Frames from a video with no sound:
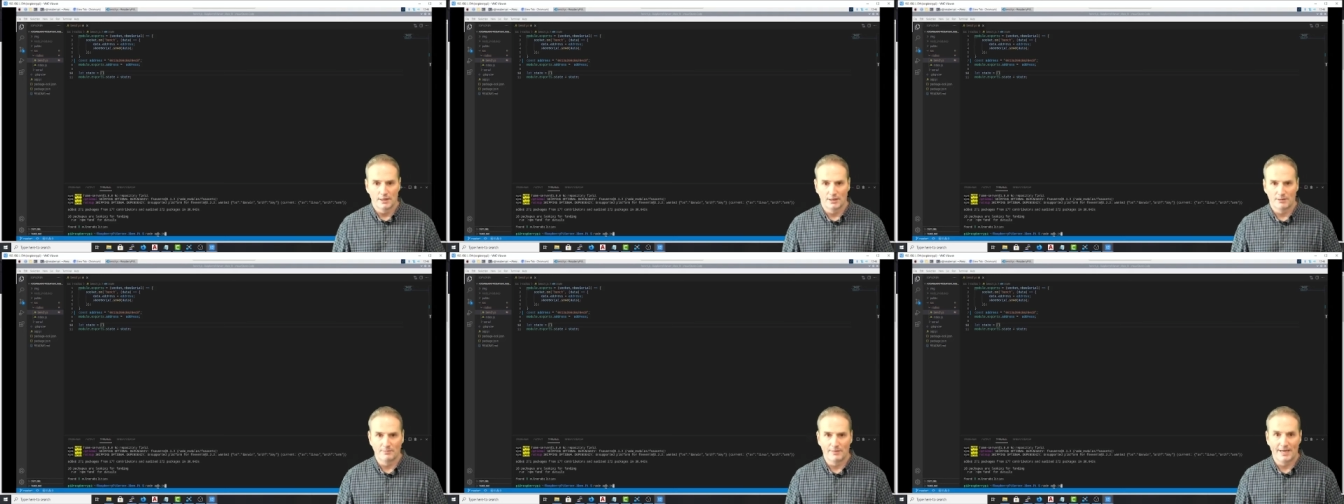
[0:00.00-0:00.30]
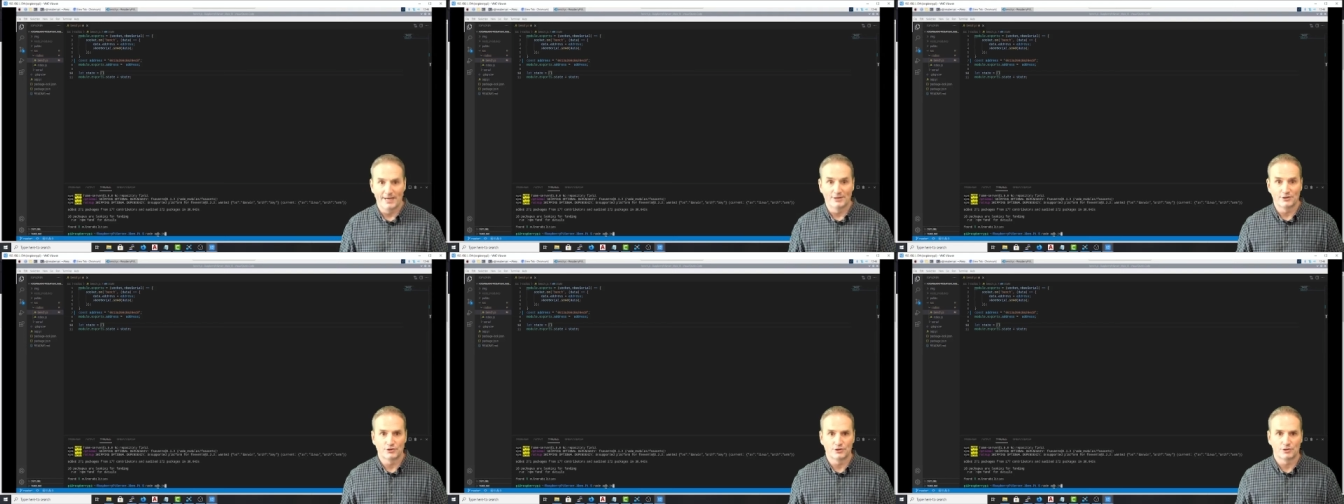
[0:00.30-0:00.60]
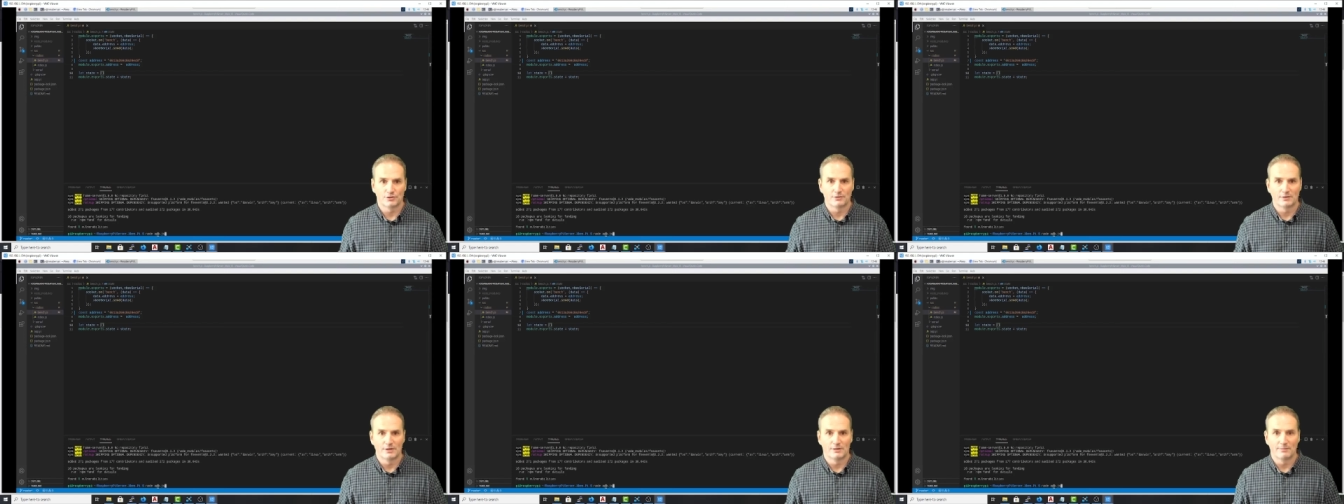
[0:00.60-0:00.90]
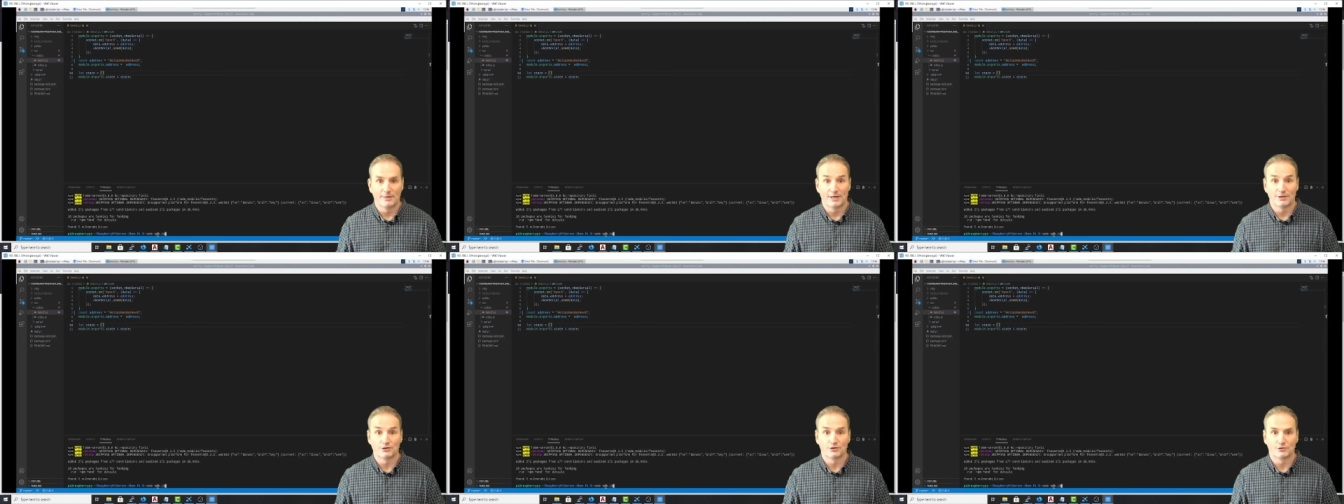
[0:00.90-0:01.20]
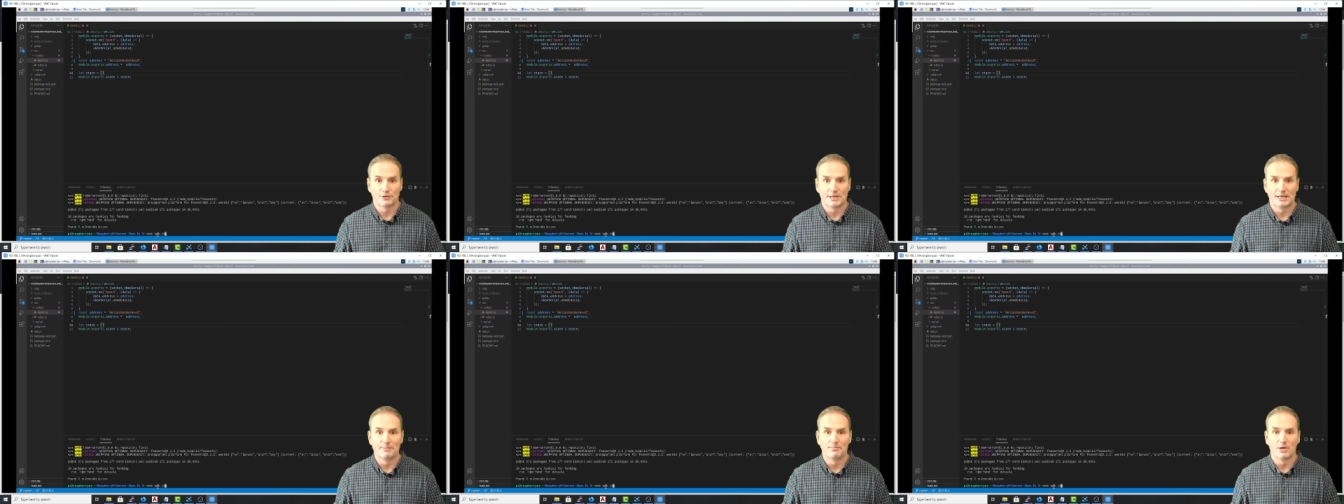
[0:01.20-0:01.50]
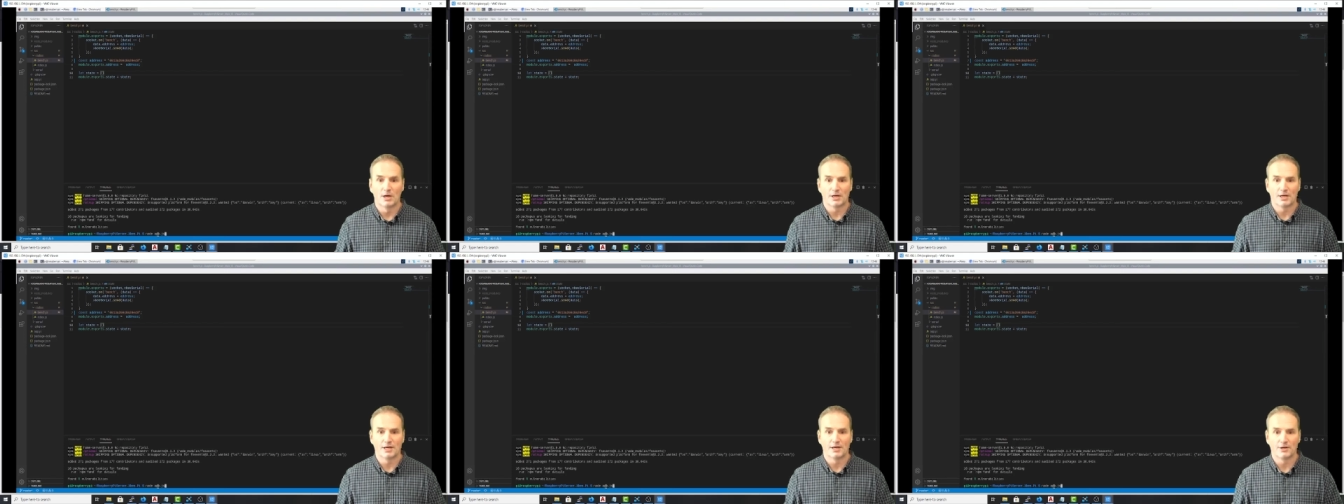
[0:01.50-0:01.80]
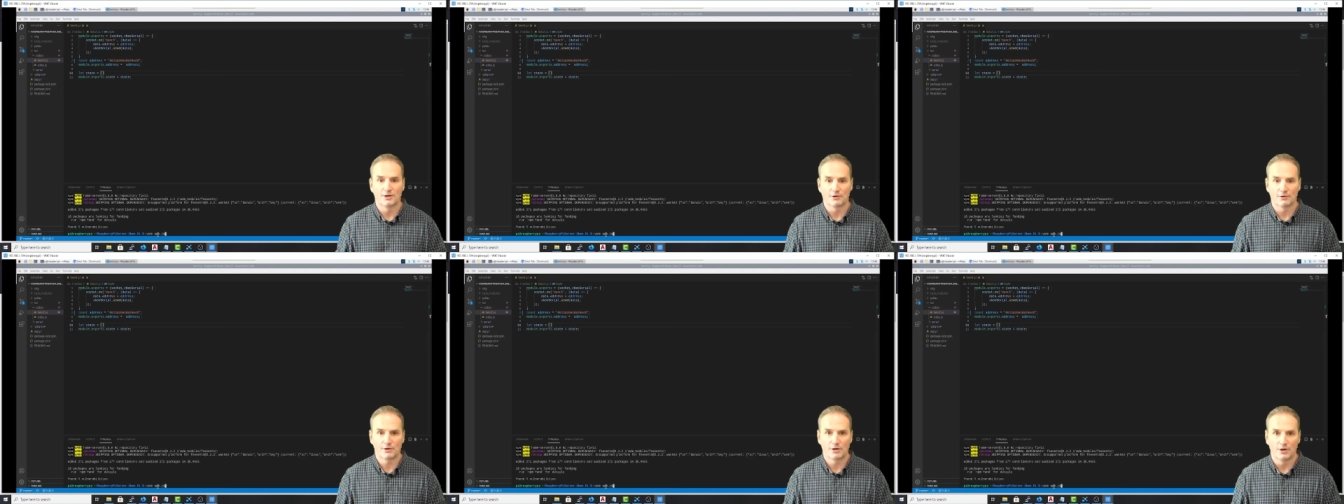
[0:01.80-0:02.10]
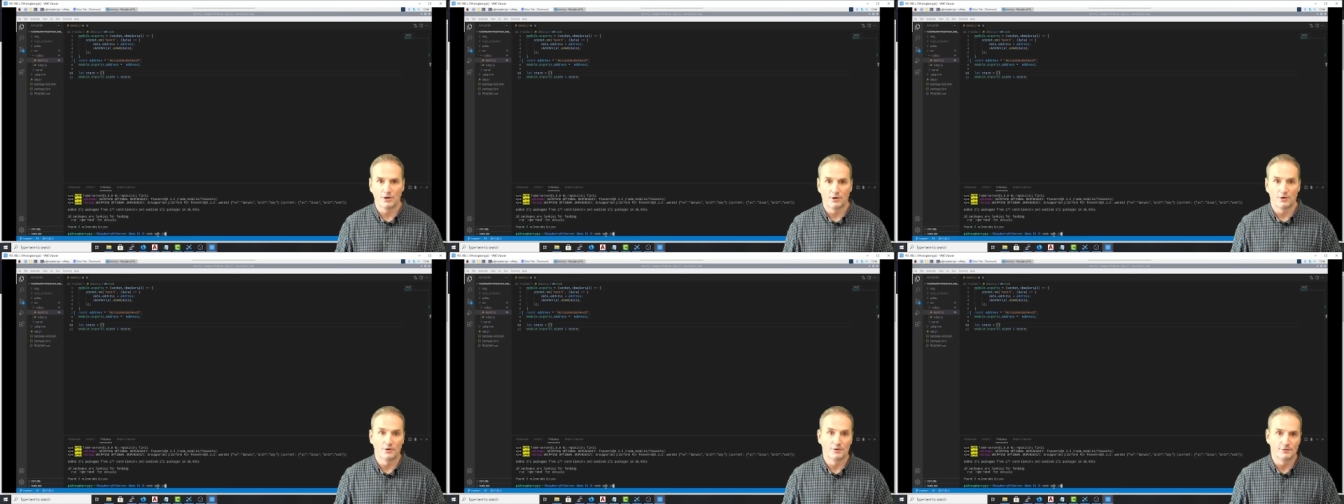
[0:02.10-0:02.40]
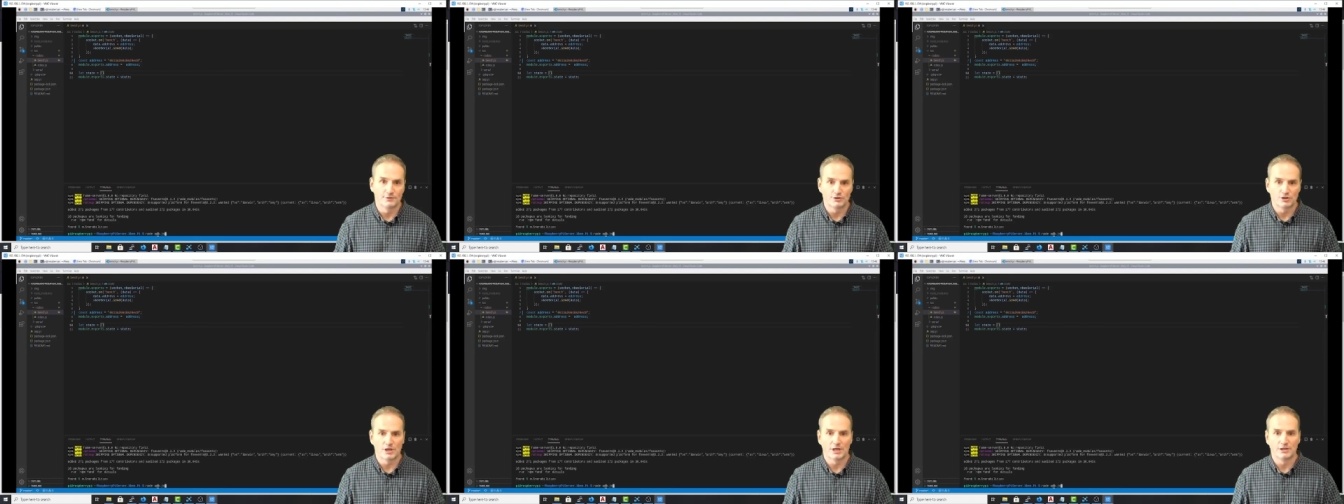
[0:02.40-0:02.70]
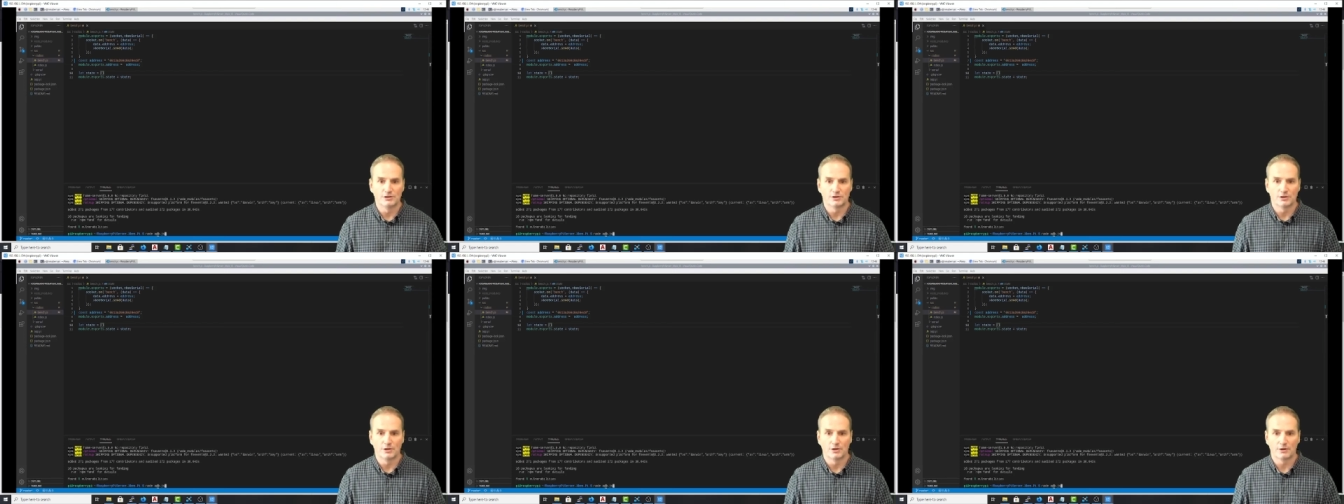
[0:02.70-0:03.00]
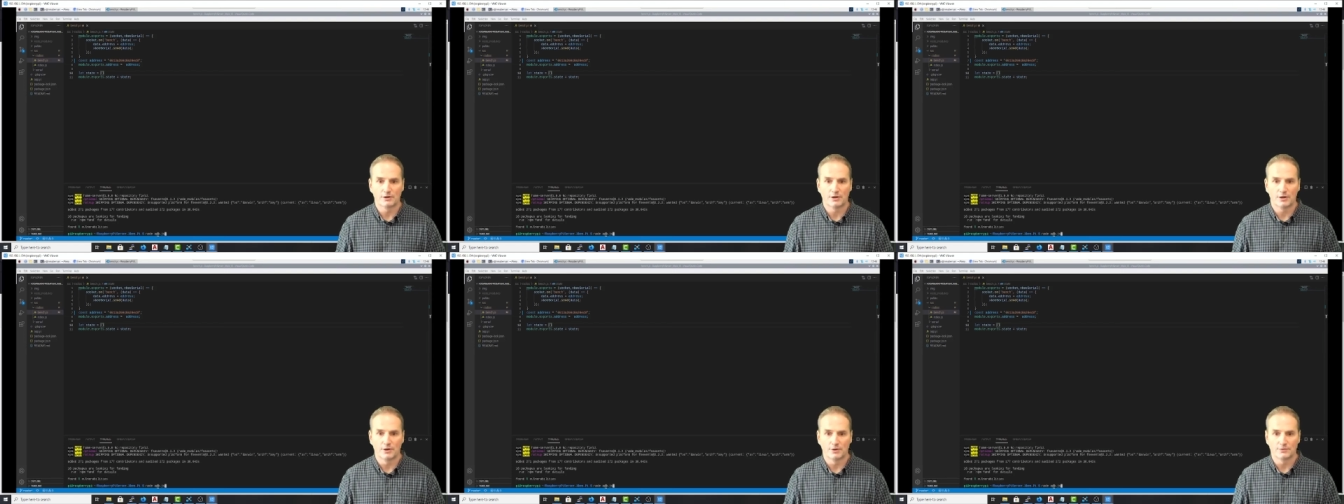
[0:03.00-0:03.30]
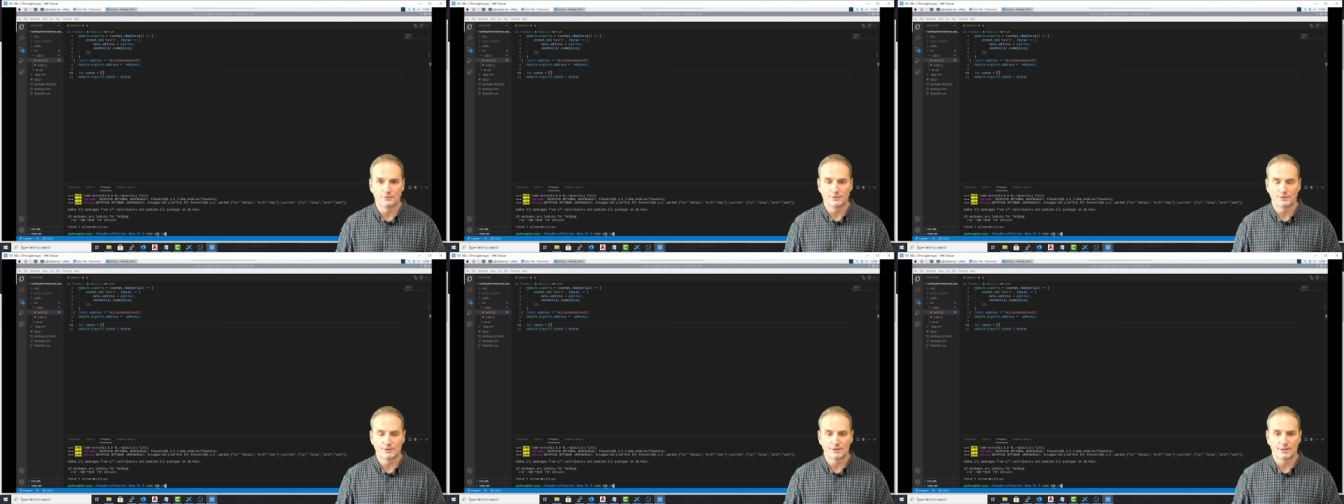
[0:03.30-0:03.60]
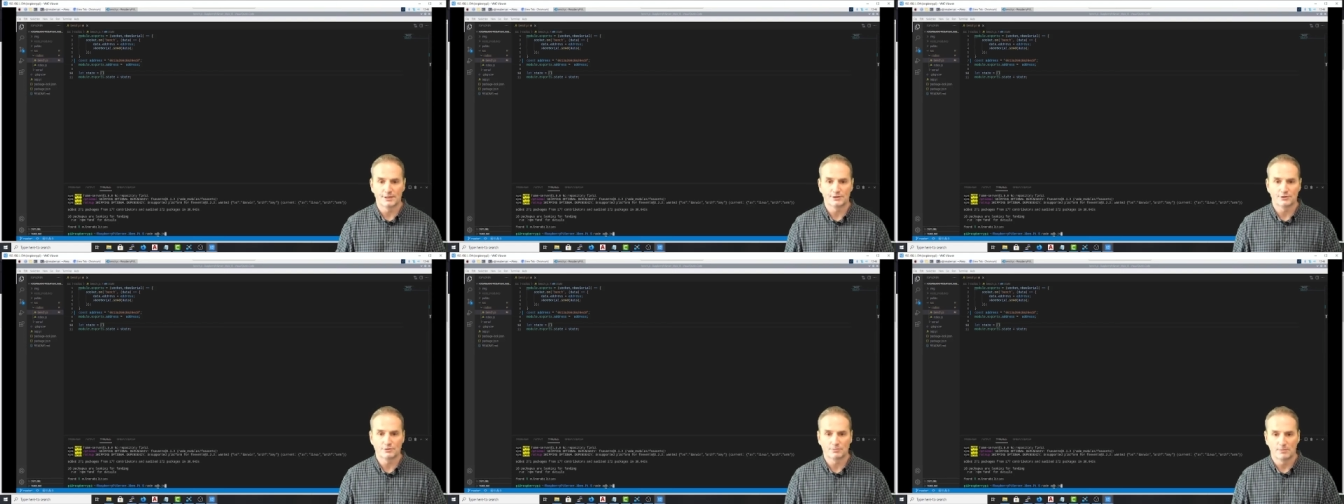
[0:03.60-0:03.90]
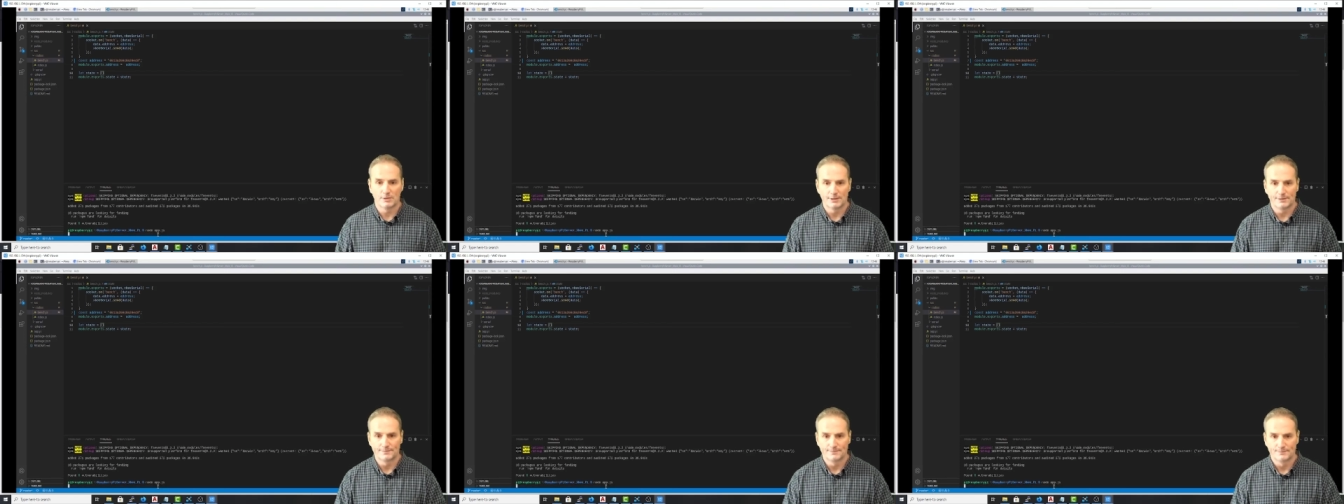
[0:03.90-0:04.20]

as you're debugging your code and changing your code and such. But